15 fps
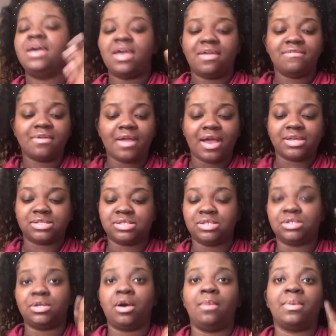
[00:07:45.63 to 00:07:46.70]
If you guys
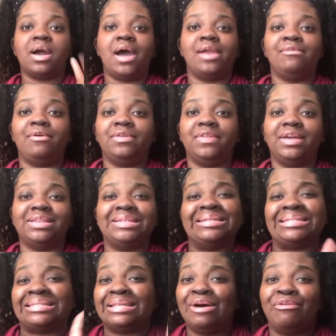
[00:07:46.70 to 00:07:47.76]
didn't know, I'm kind of on like this
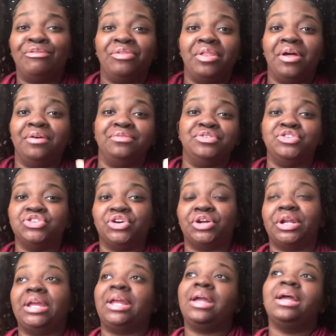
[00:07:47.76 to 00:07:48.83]
self-love
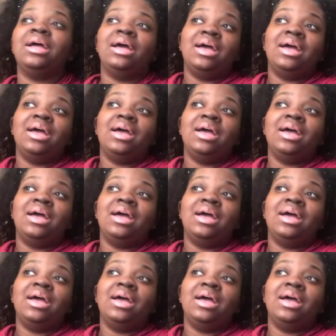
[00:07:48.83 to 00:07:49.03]
journey,